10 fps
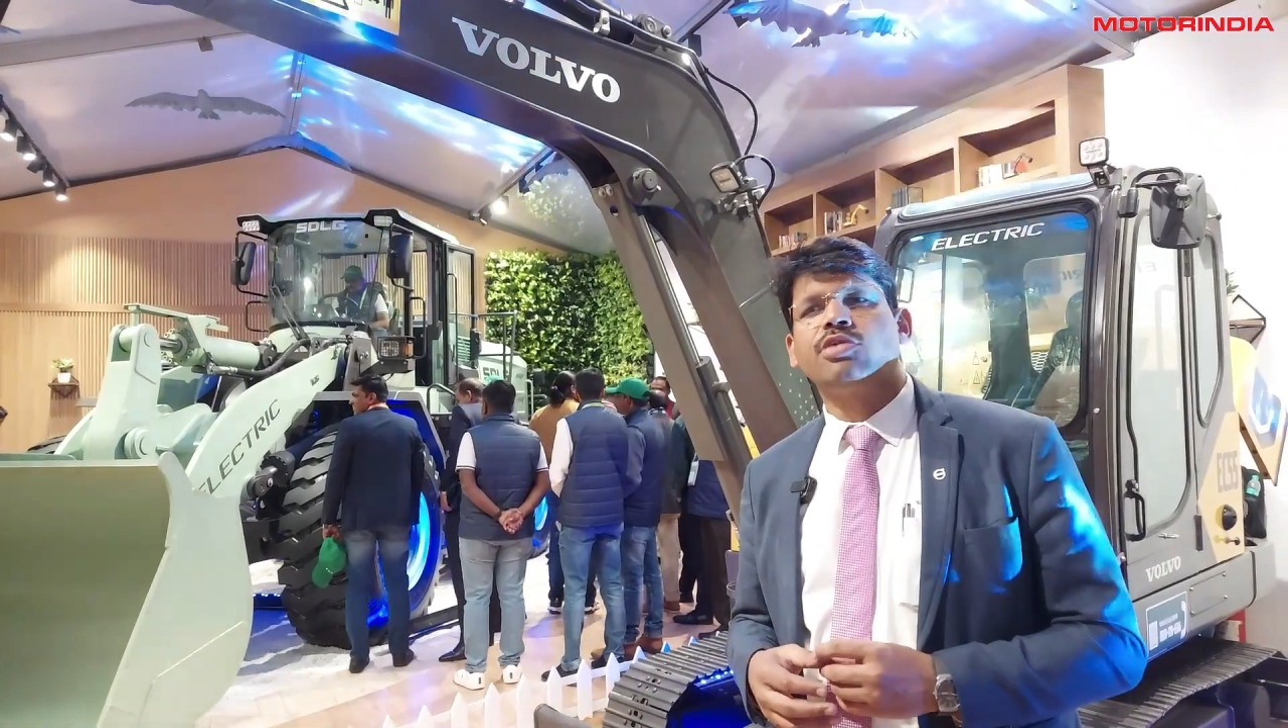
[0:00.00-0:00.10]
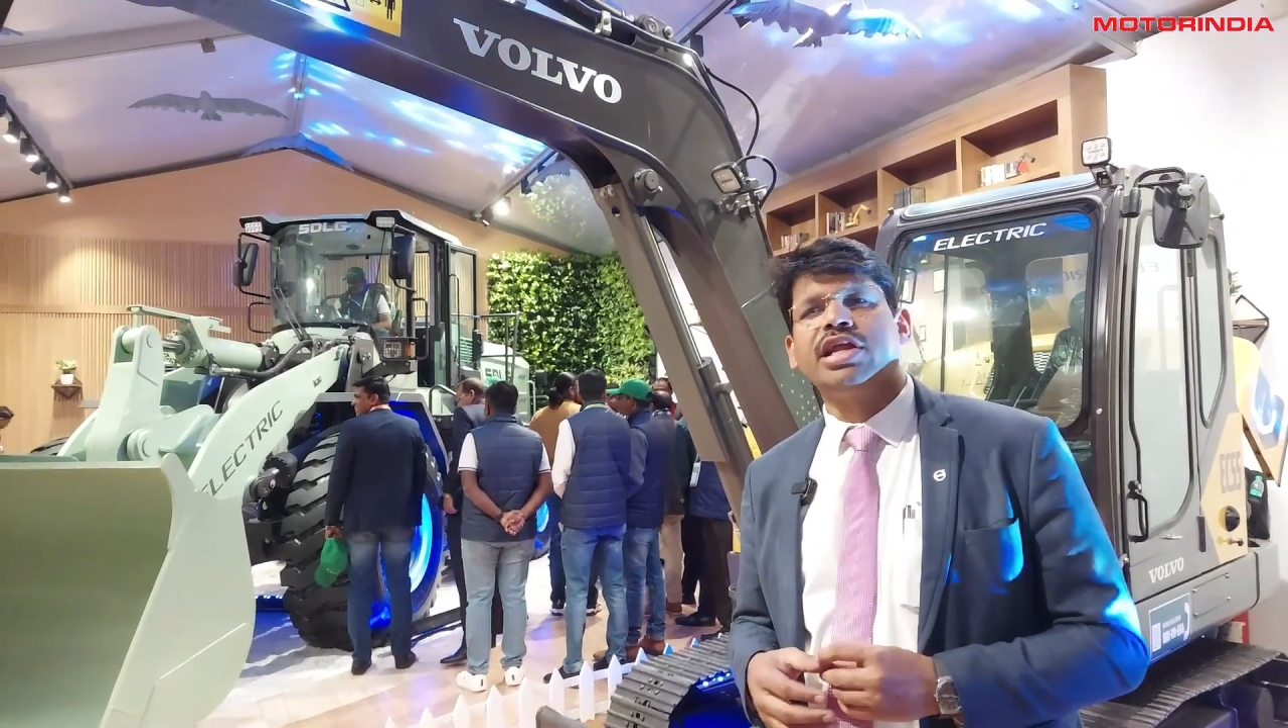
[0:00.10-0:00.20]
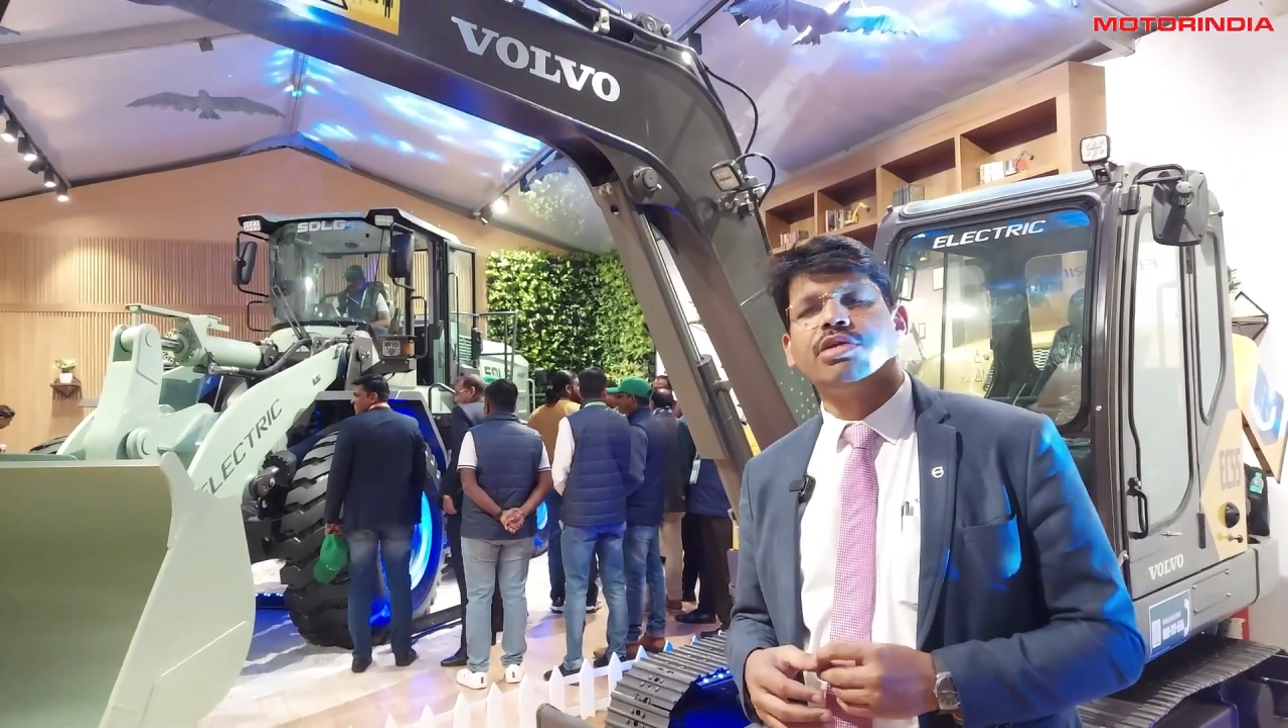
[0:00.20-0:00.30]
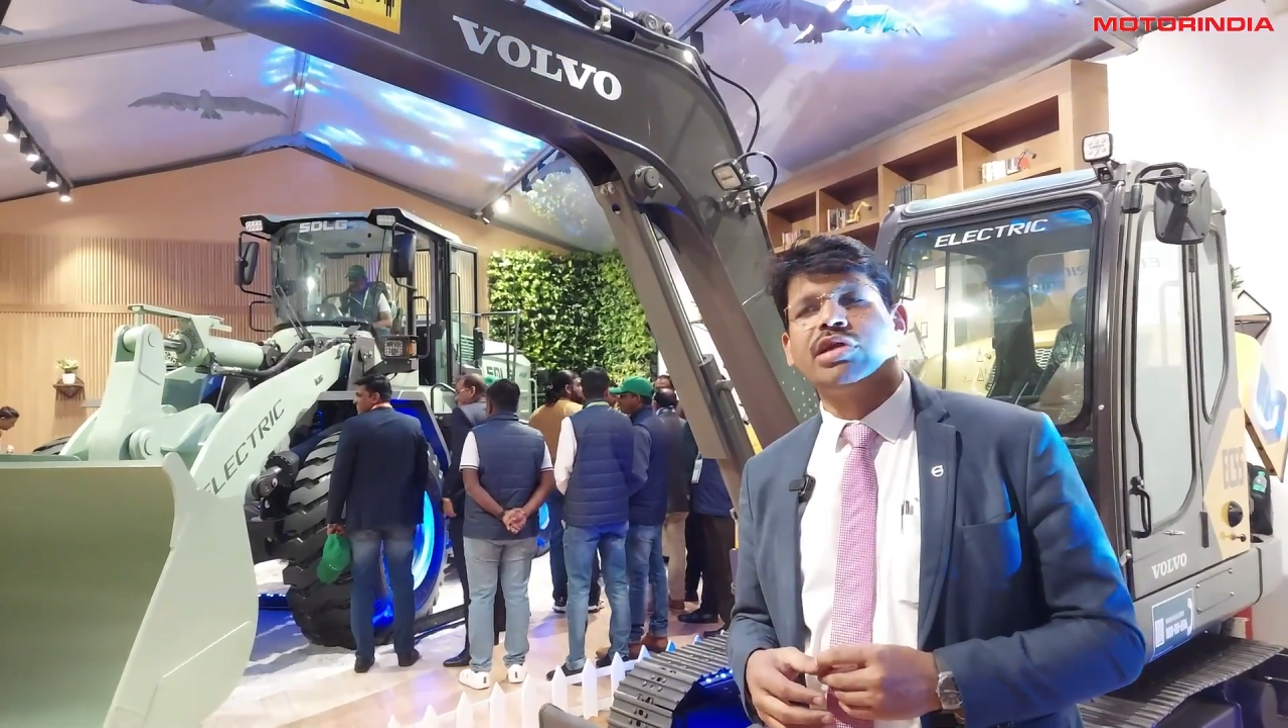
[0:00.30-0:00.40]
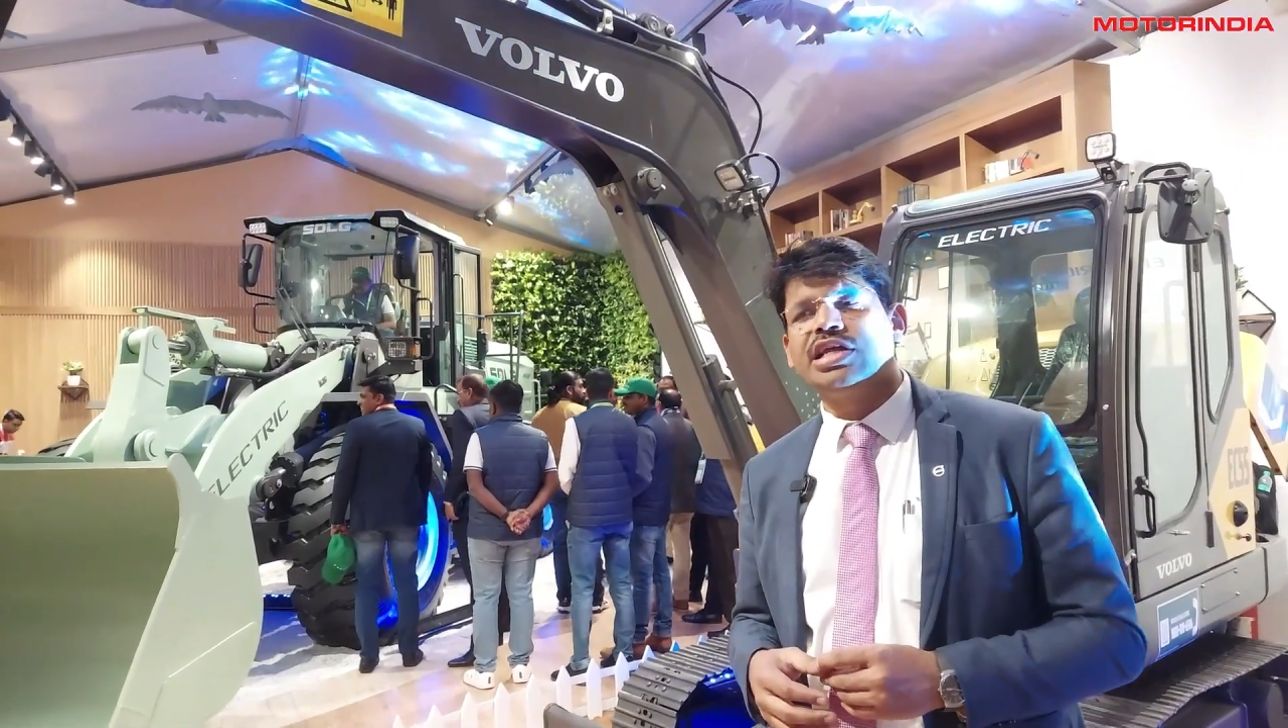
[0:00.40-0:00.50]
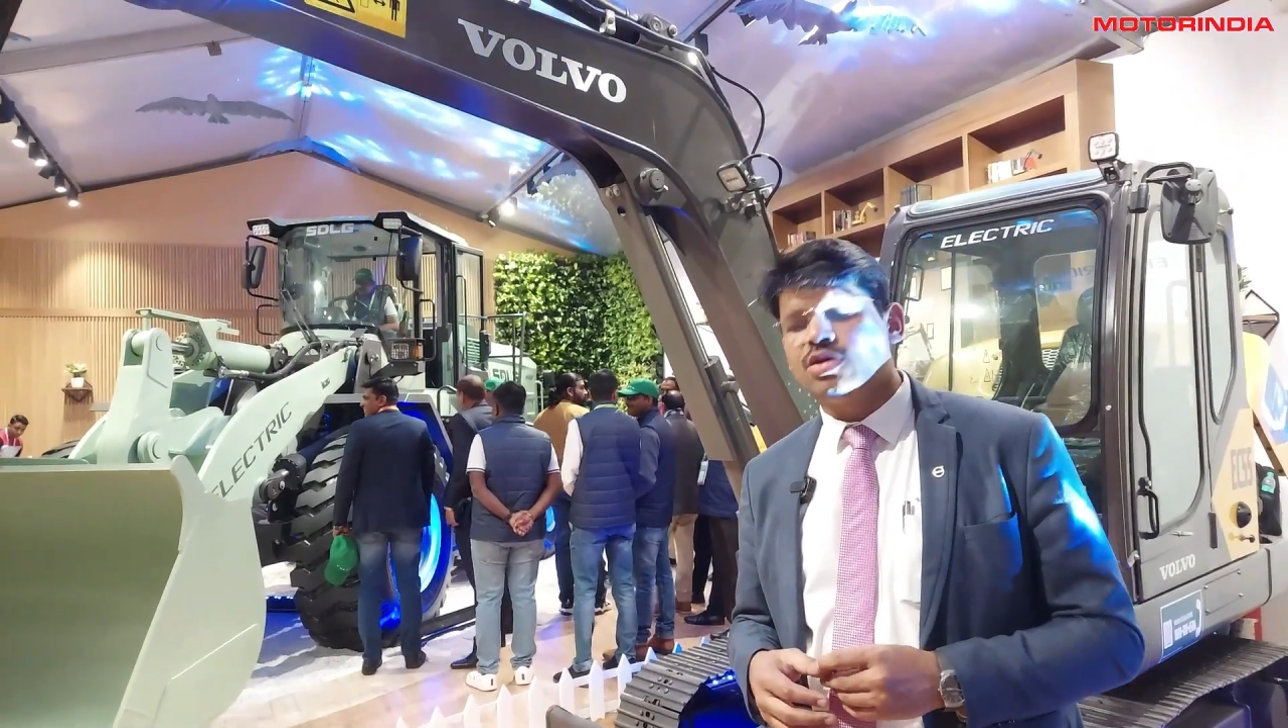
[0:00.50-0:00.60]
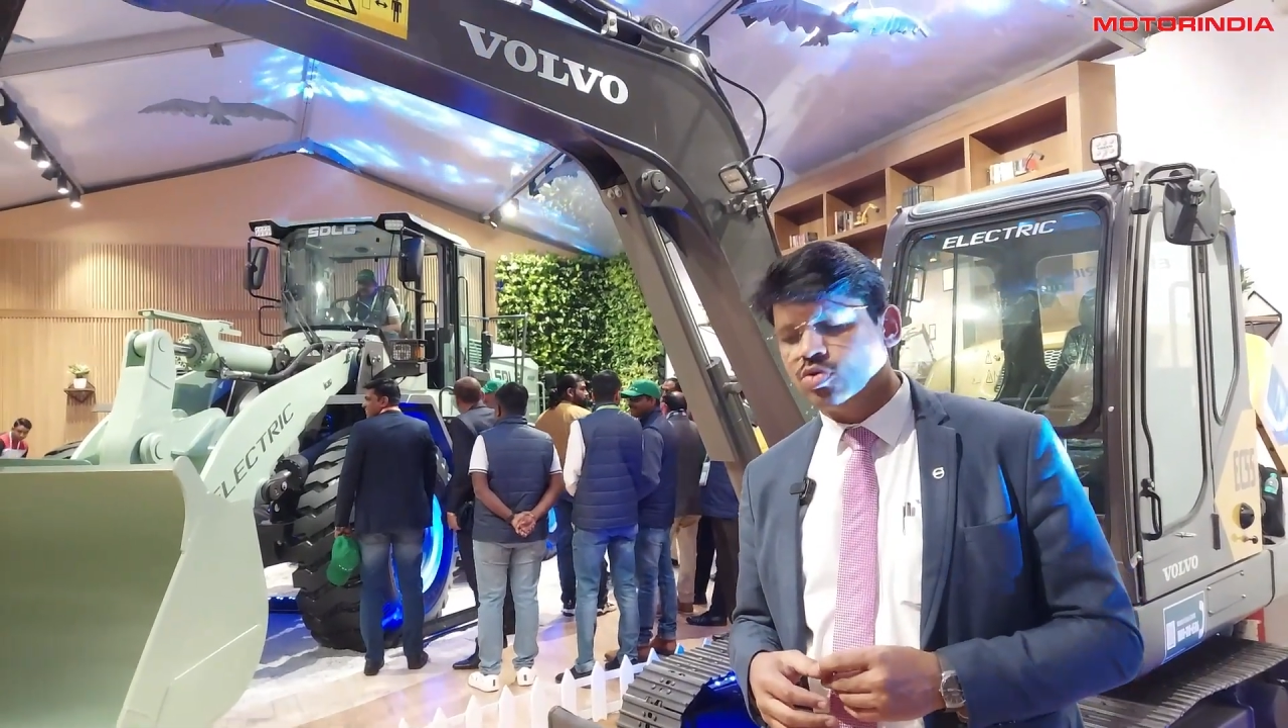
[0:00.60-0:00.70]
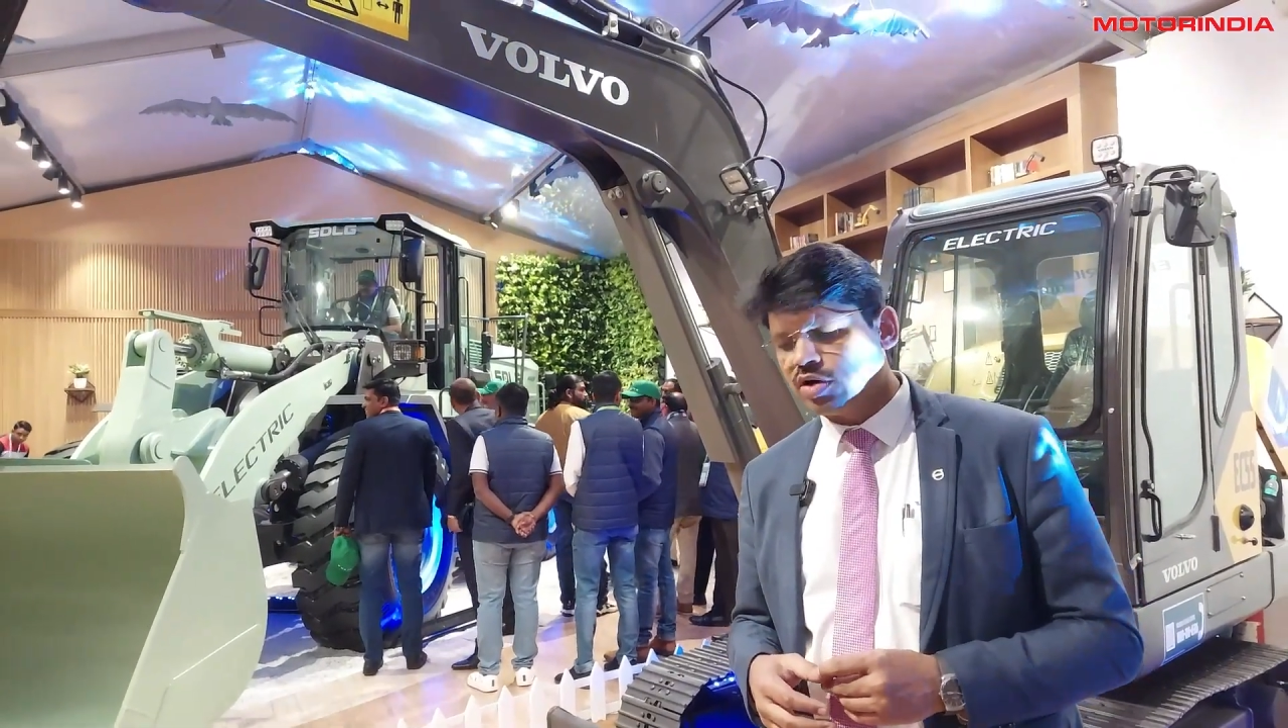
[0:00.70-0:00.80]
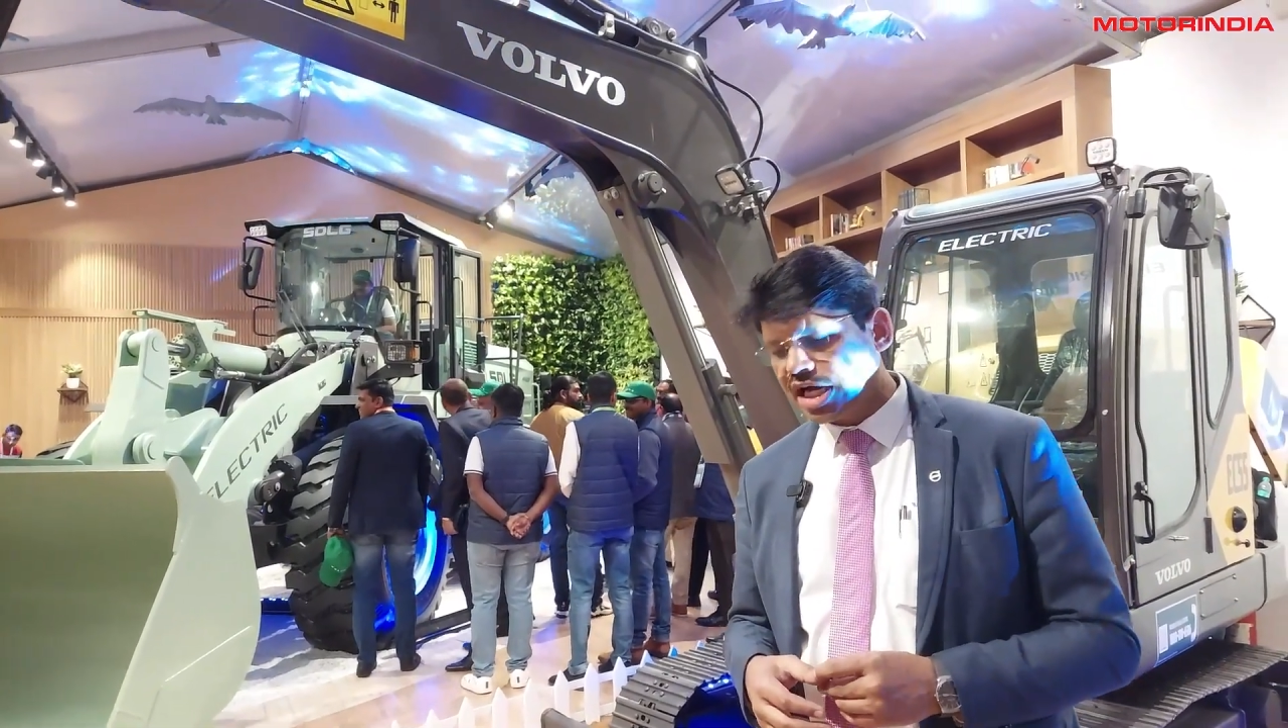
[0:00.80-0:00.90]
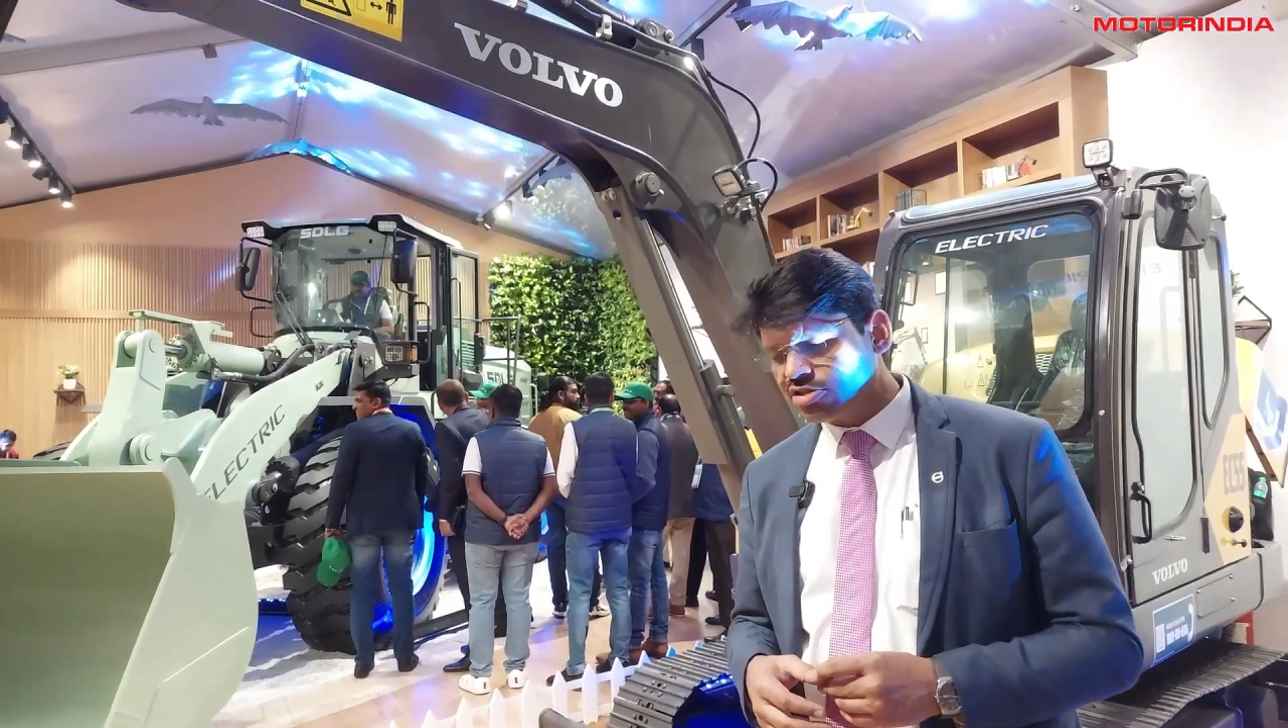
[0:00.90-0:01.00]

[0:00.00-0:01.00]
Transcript: in 2022,